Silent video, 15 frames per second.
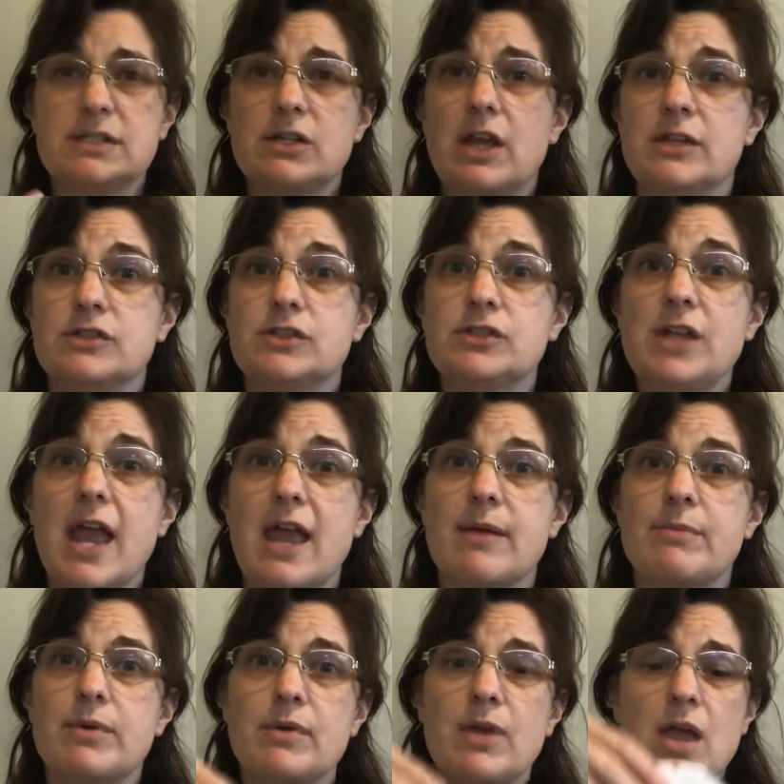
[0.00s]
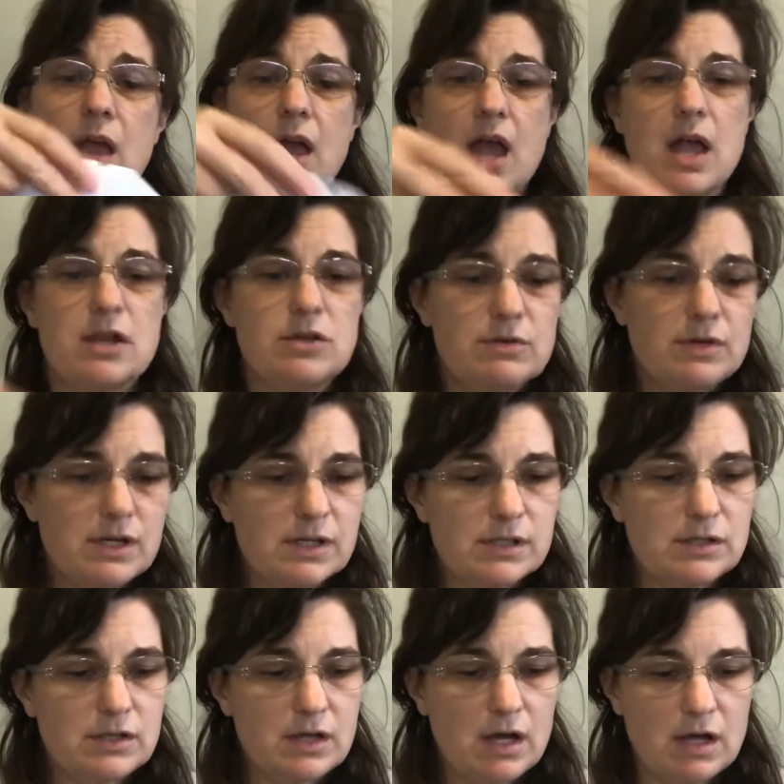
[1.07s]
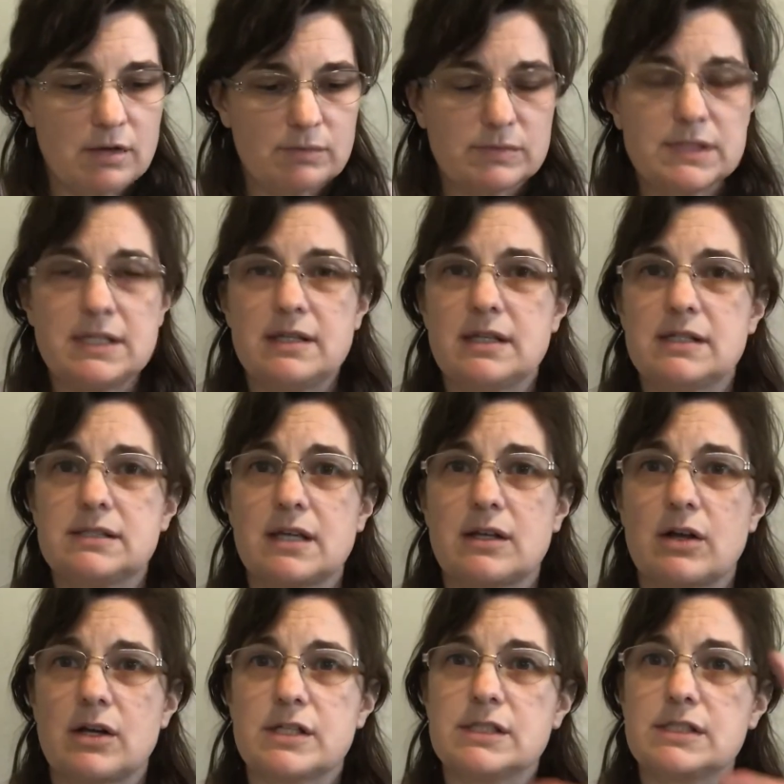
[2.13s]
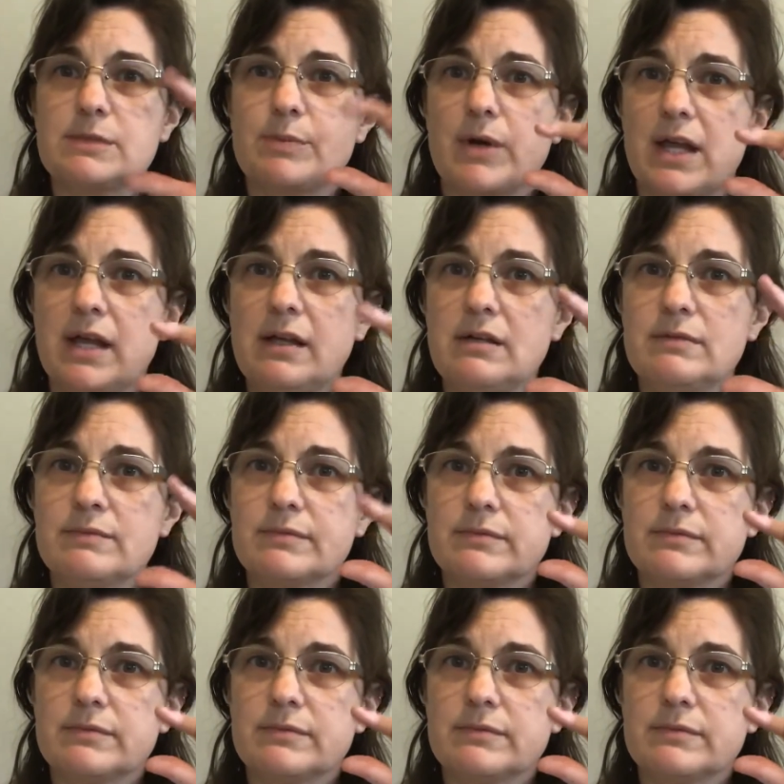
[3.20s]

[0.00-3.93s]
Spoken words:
in shape. And you could see this like on a spring.